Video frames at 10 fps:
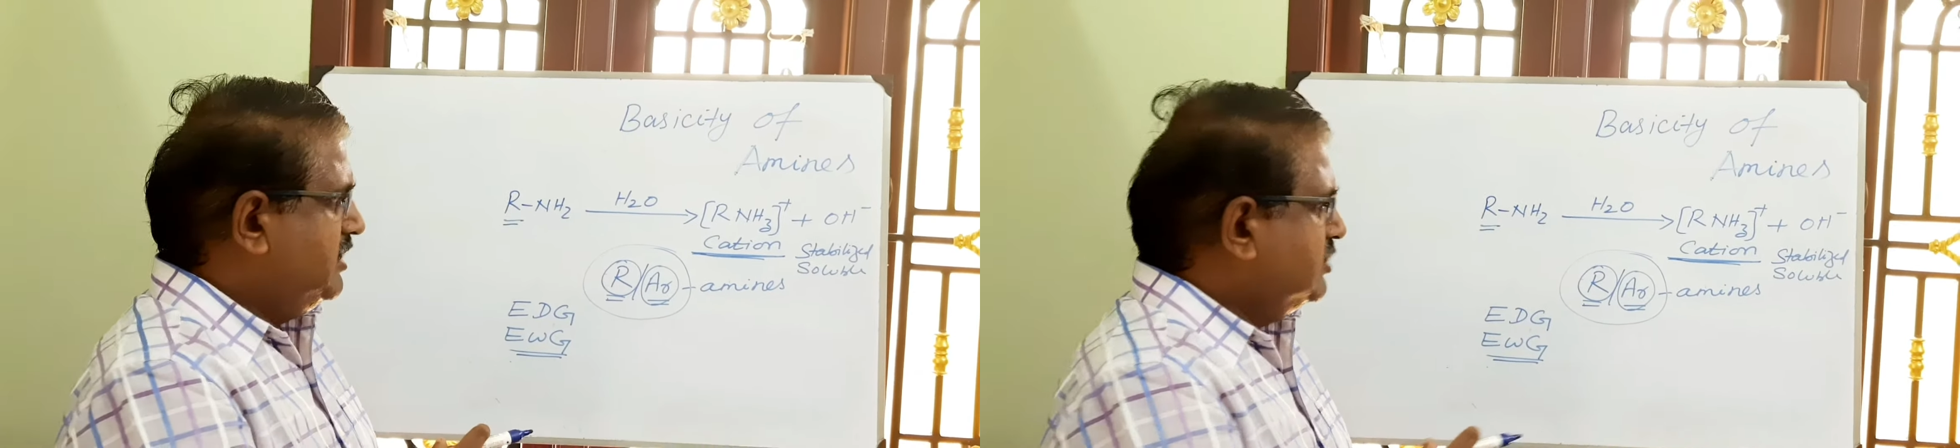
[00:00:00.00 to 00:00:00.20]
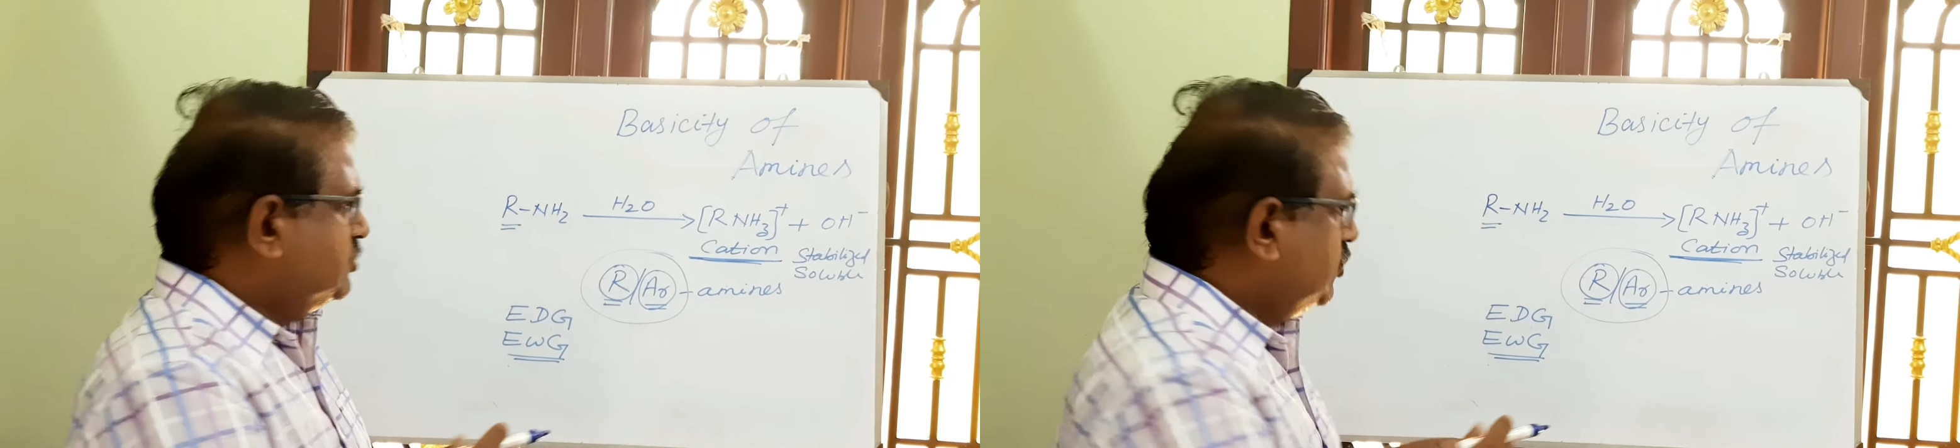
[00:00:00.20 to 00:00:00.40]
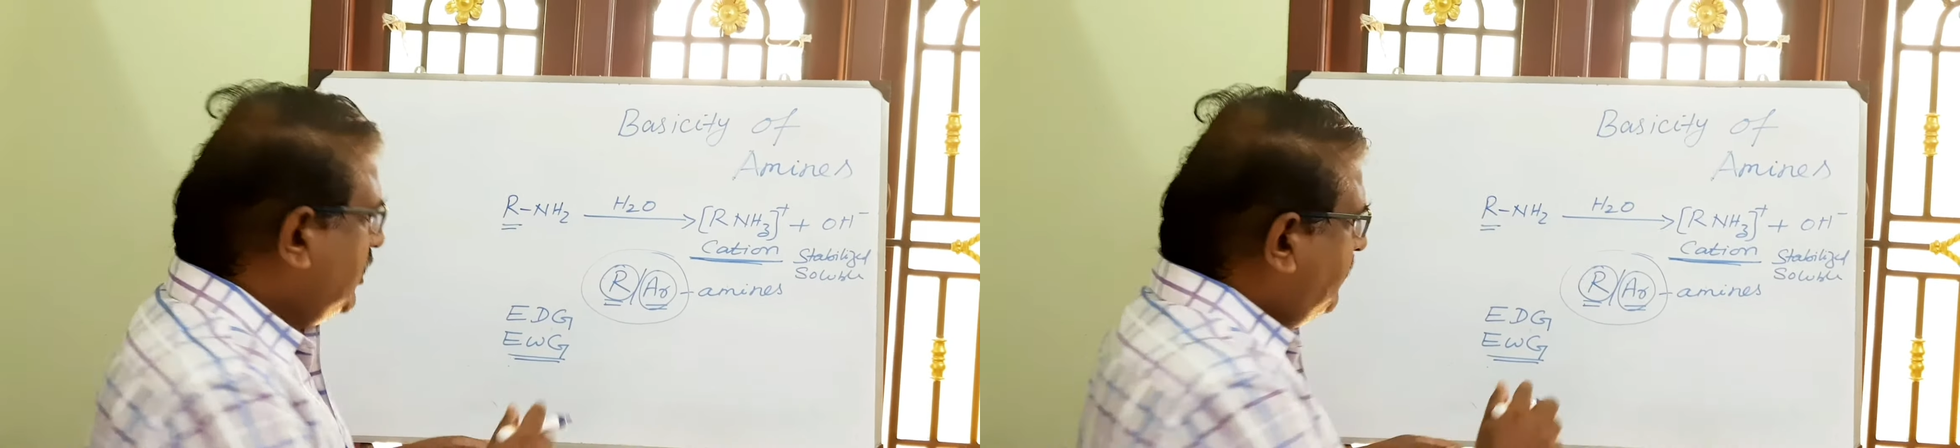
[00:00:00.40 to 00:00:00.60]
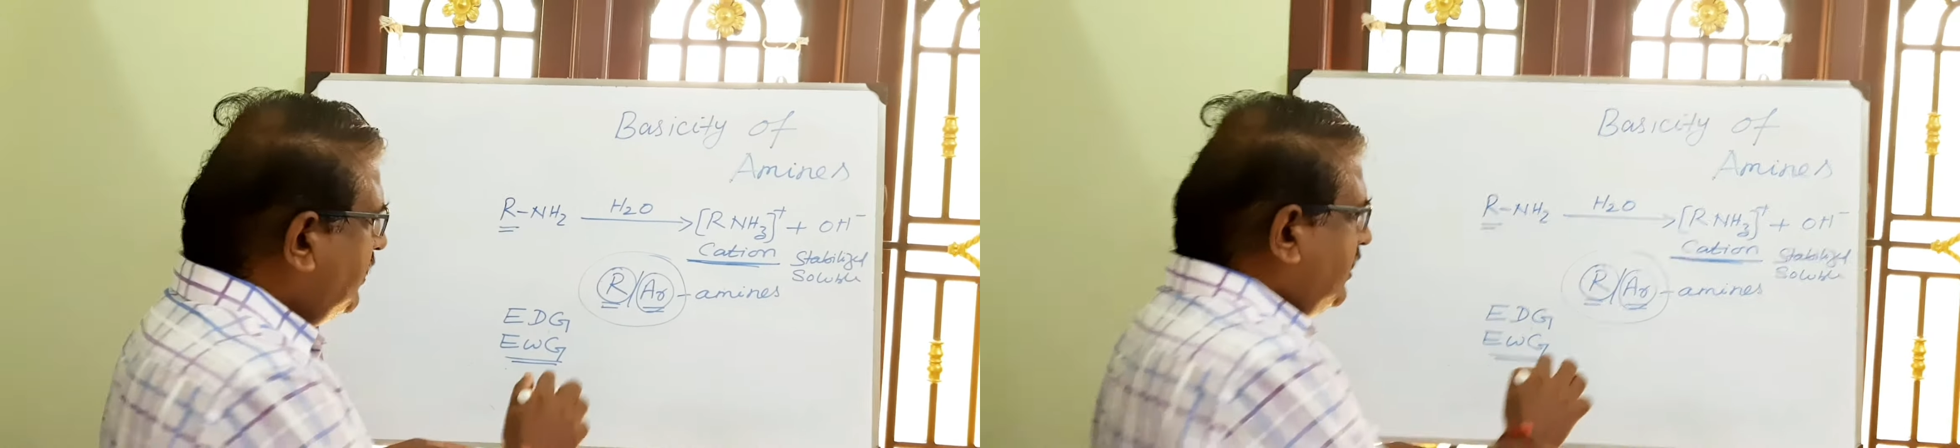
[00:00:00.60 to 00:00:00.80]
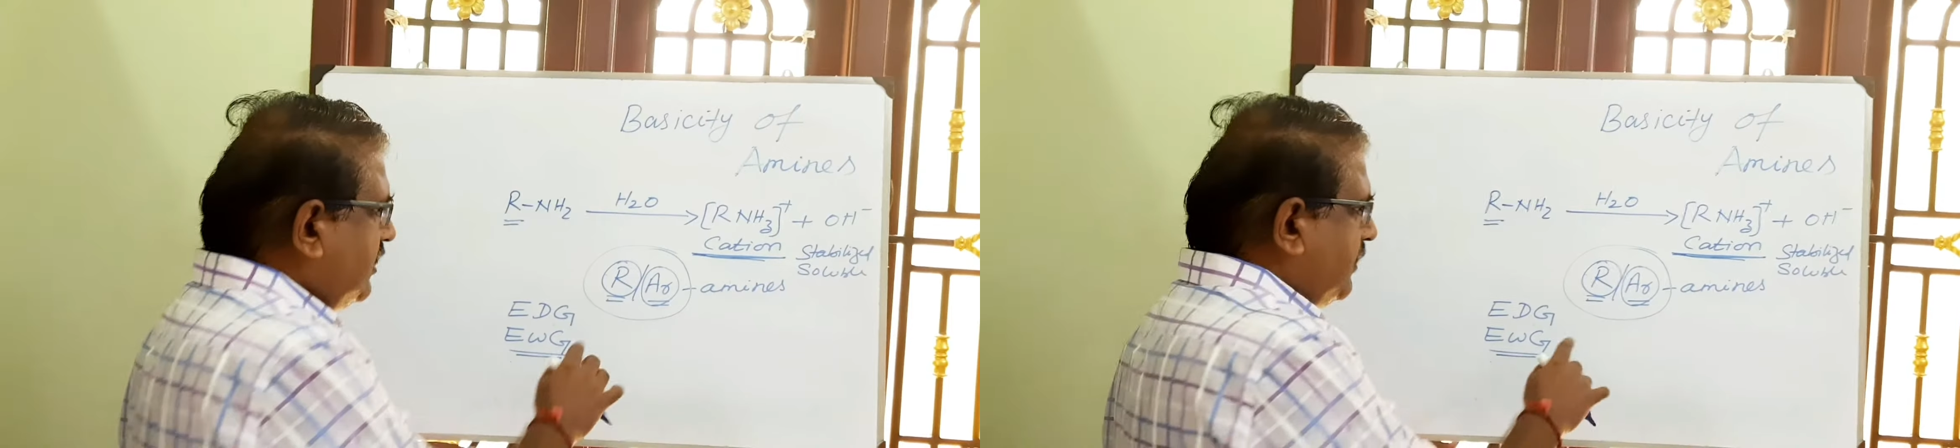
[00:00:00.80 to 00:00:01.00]
So
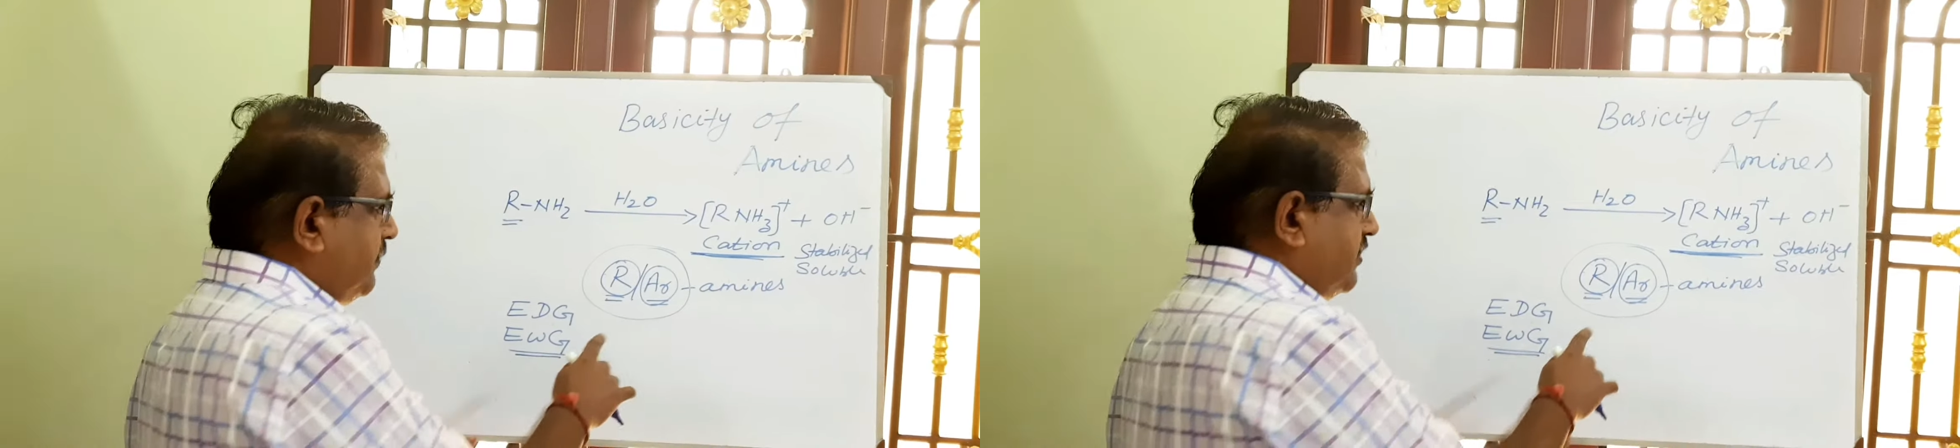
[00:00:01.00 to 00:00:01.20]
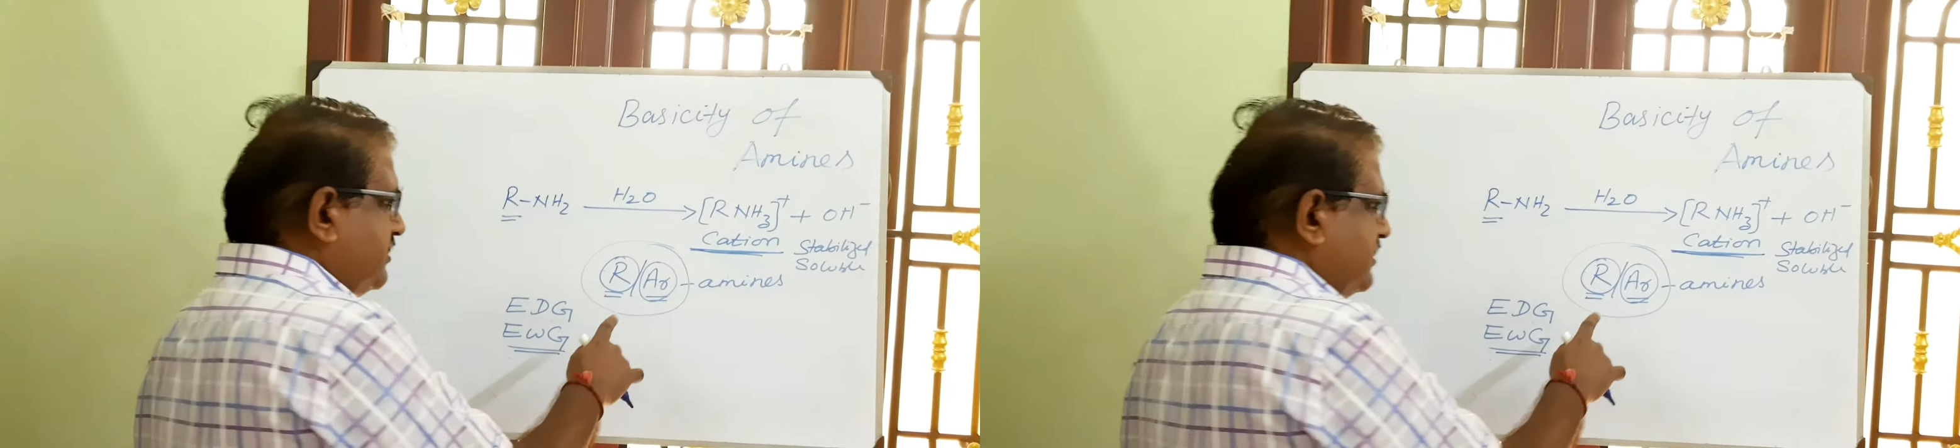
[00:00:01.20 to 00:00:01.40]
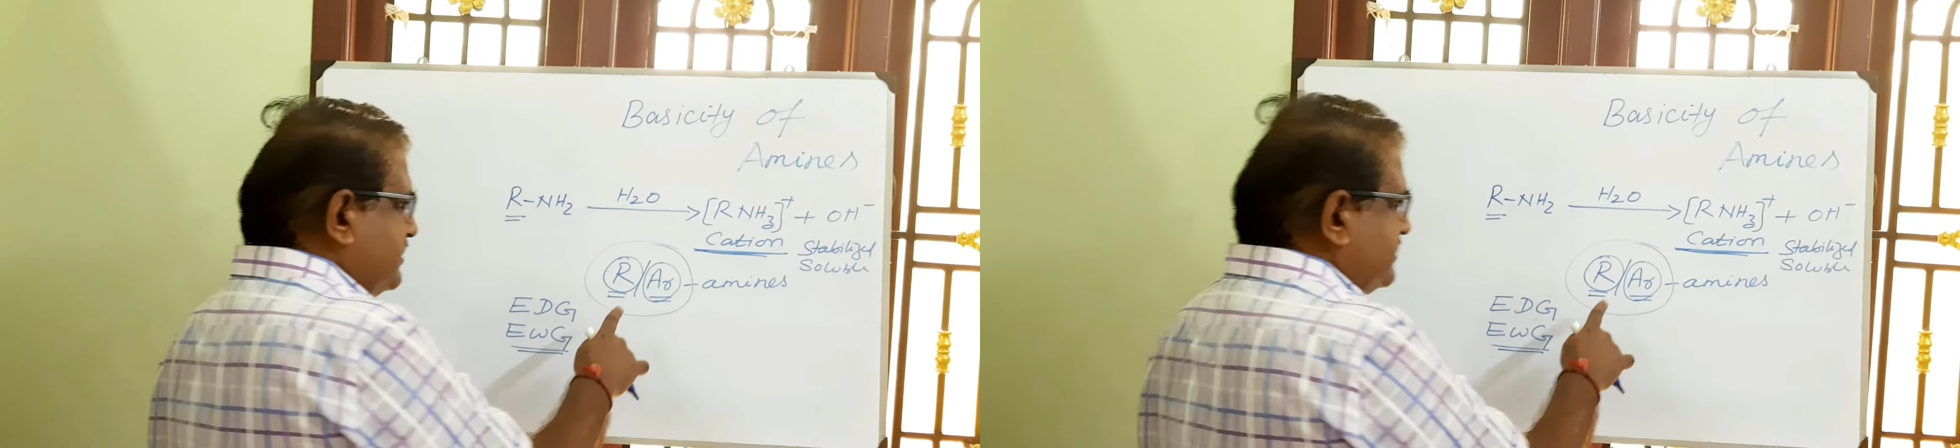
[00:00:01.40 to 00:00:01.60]
depending upon the